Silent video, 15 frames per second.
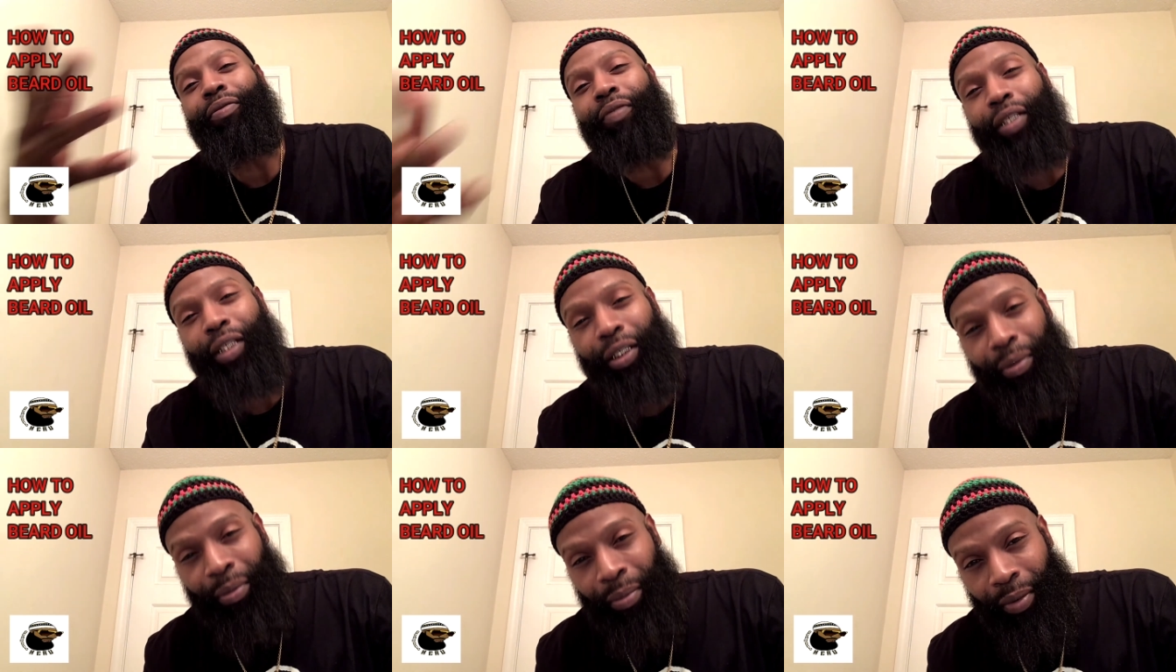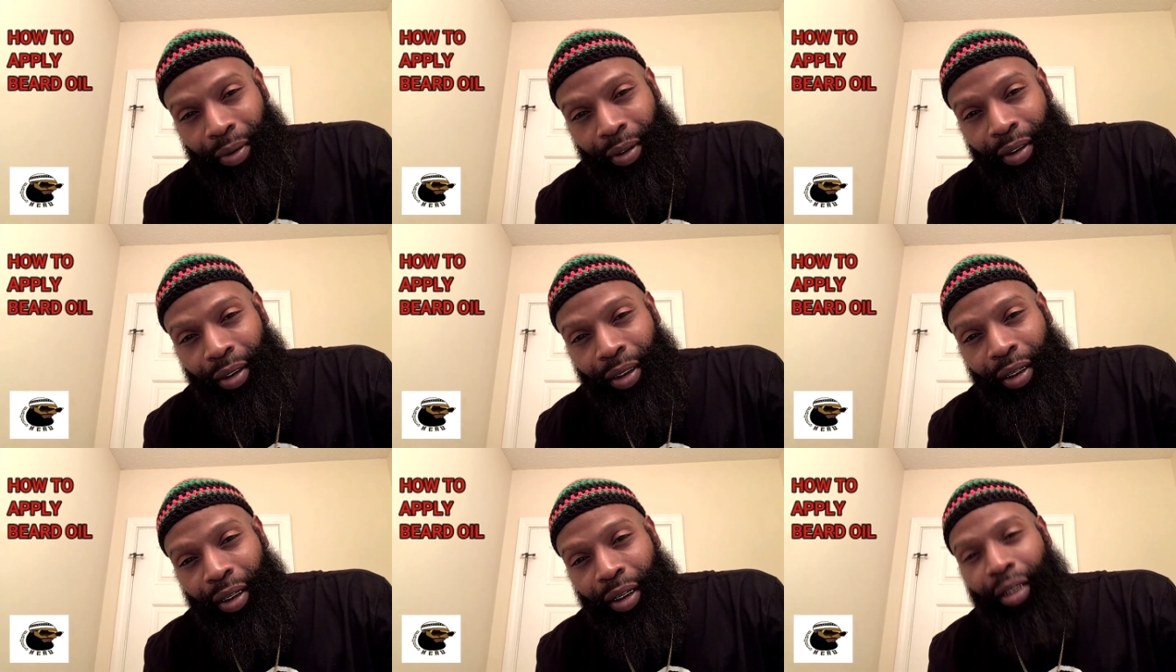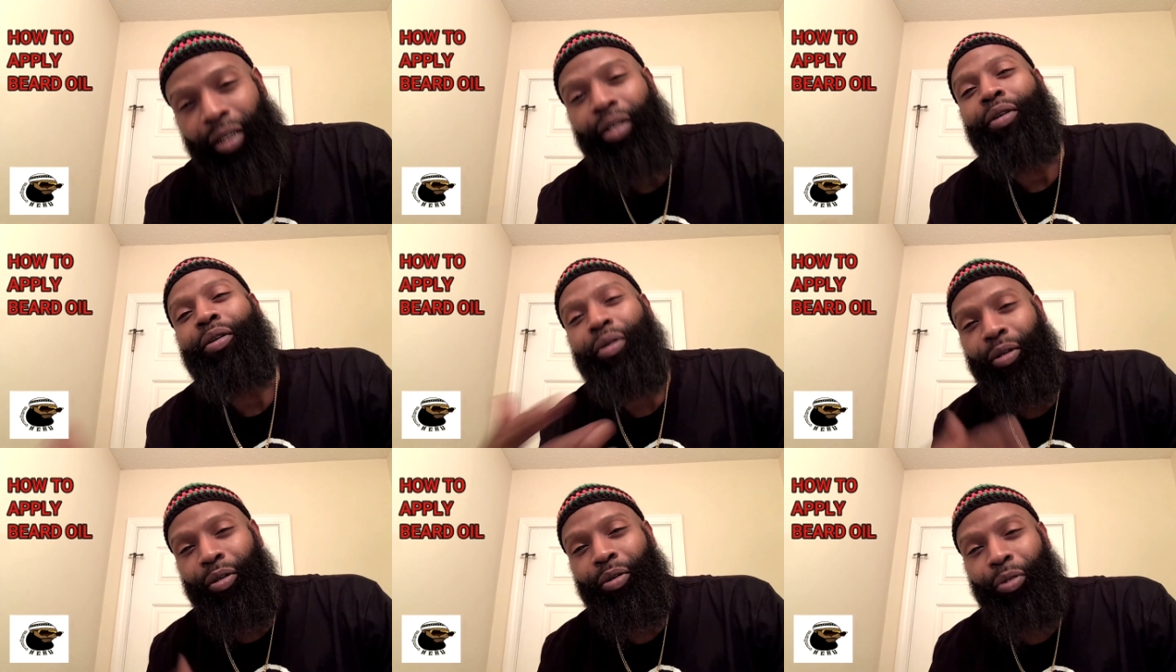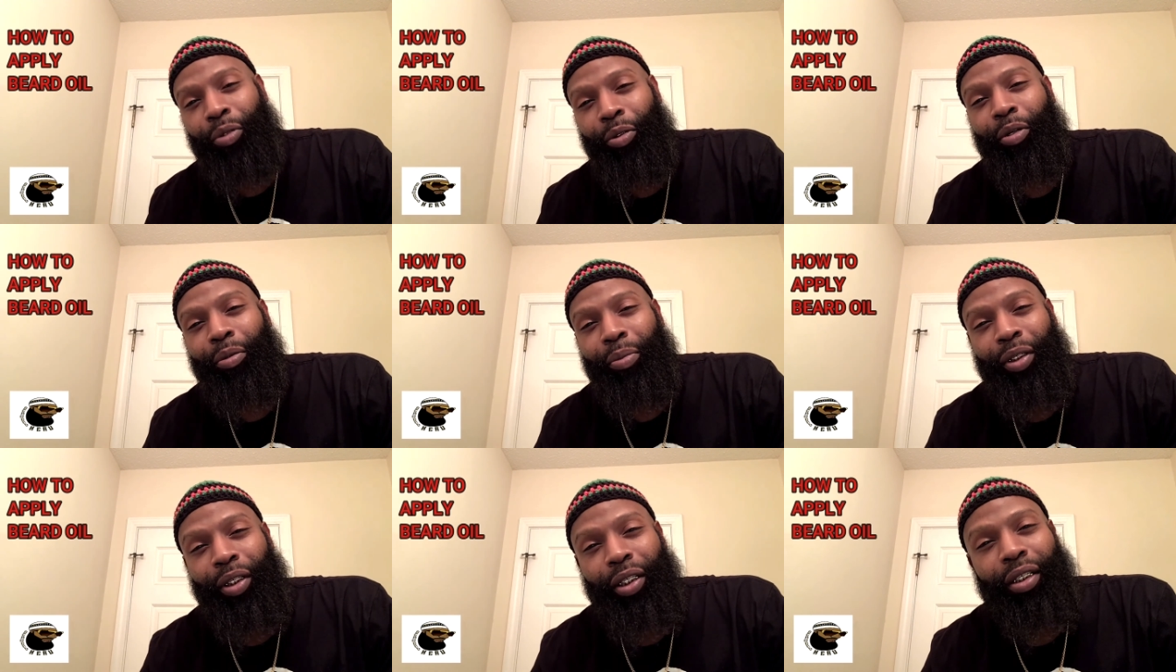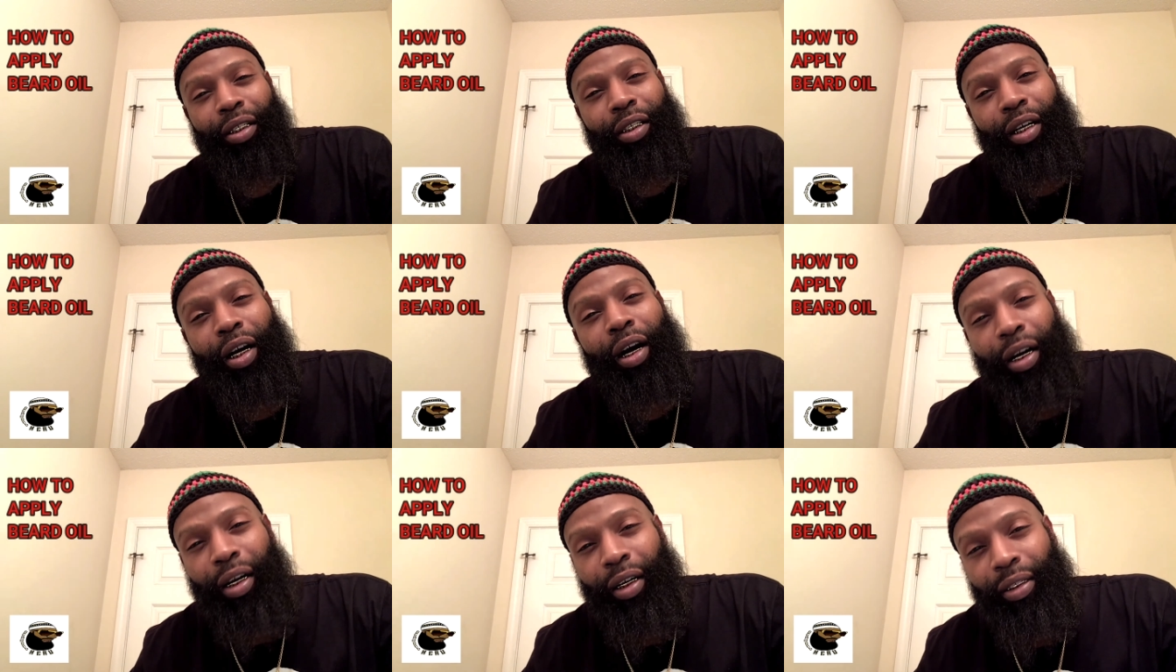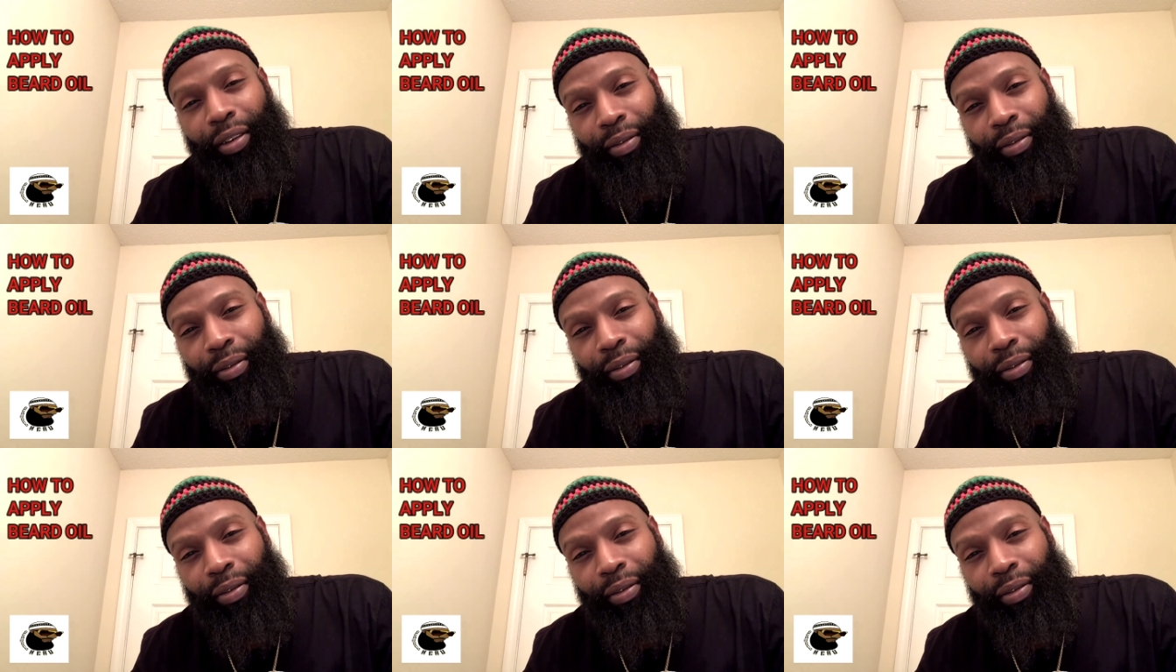them, or you gonna believe God?